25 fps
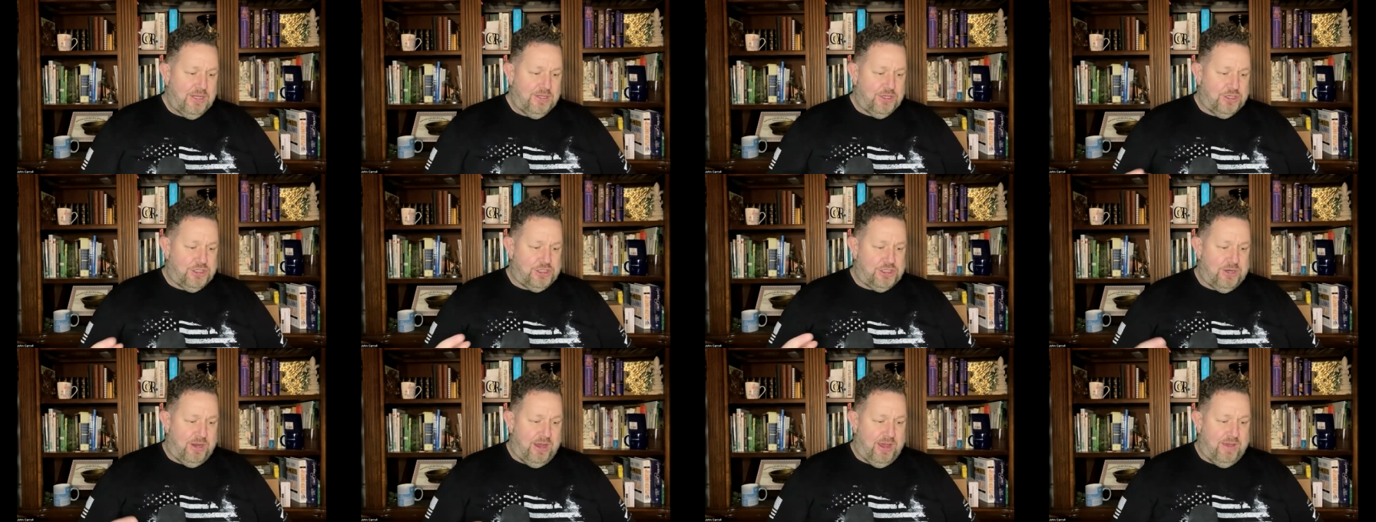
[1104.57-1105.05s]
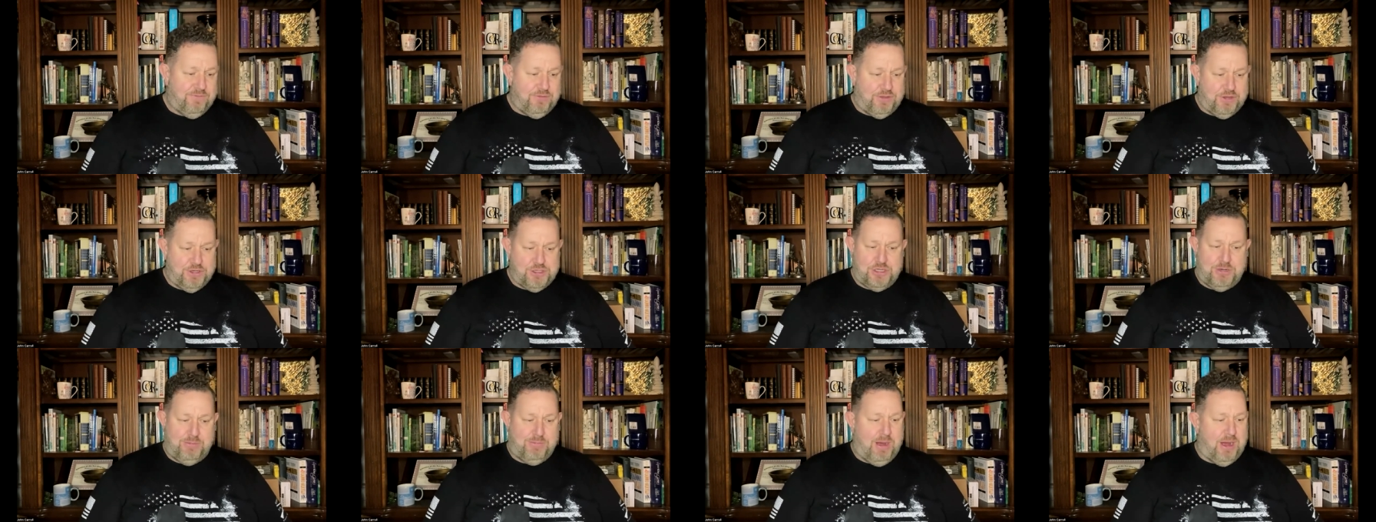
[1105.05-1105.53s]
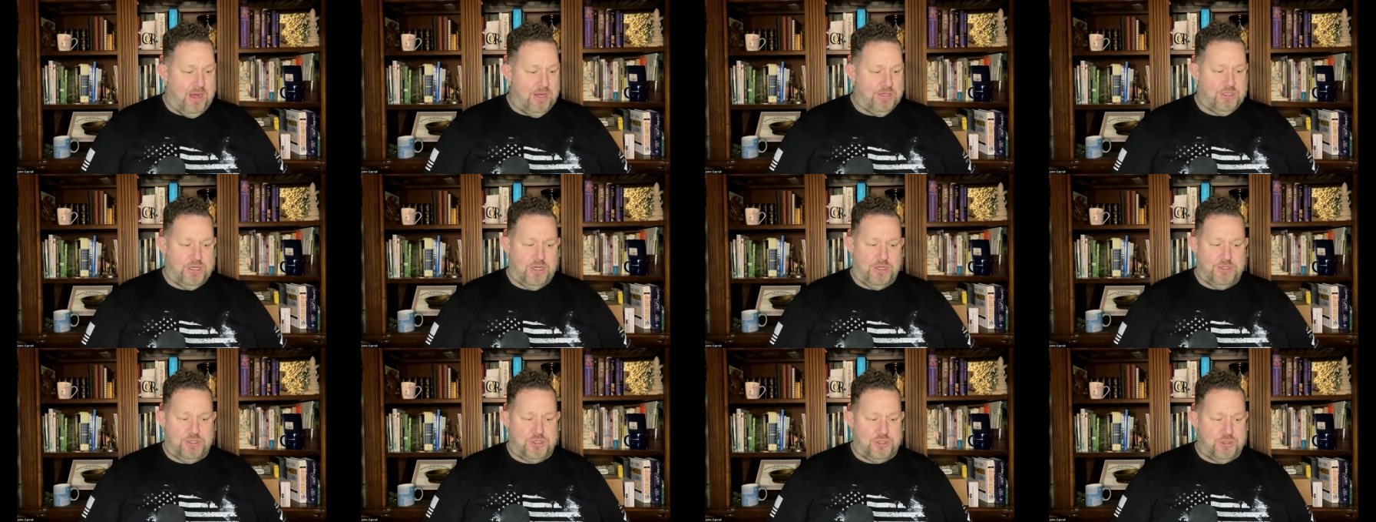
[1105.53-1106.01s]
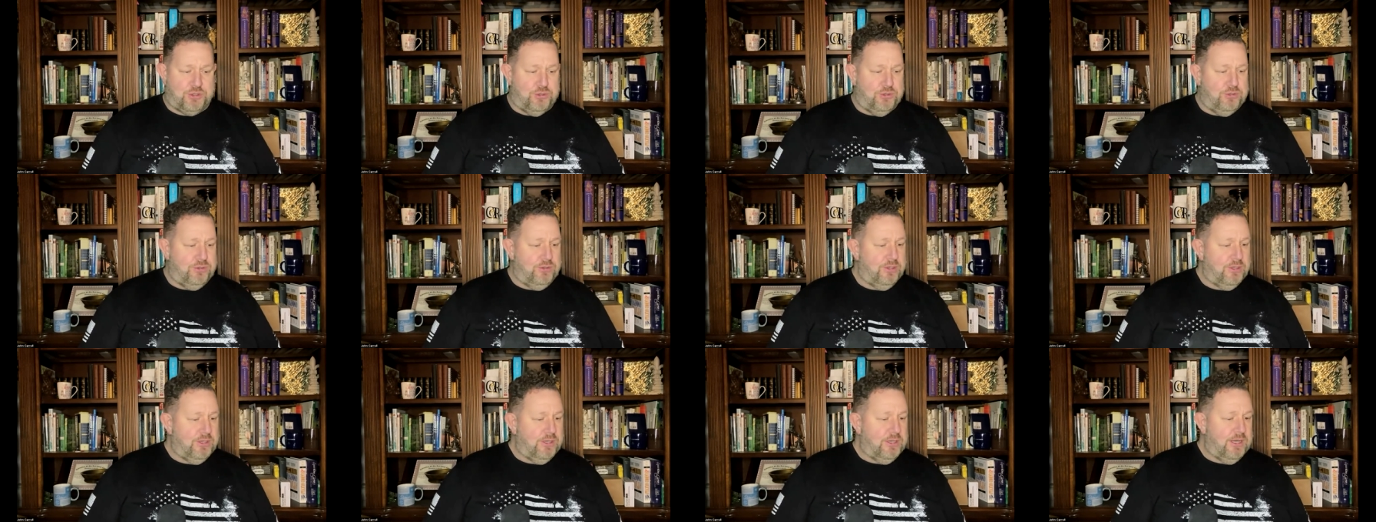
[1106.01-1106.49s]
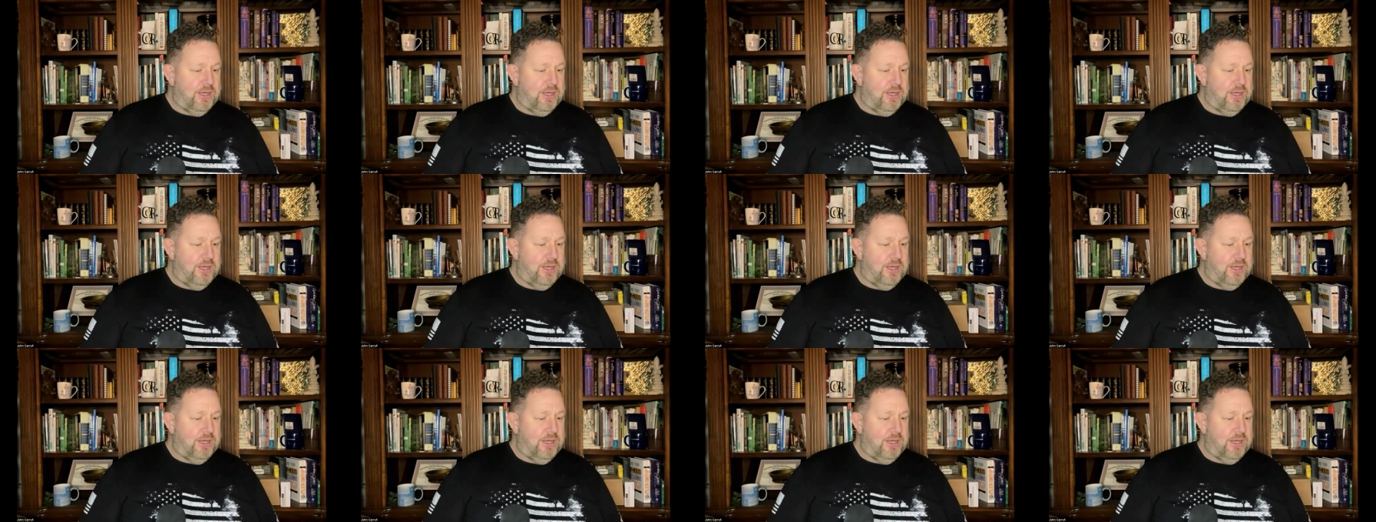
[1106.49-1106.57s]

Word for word: The if the Shema is untrue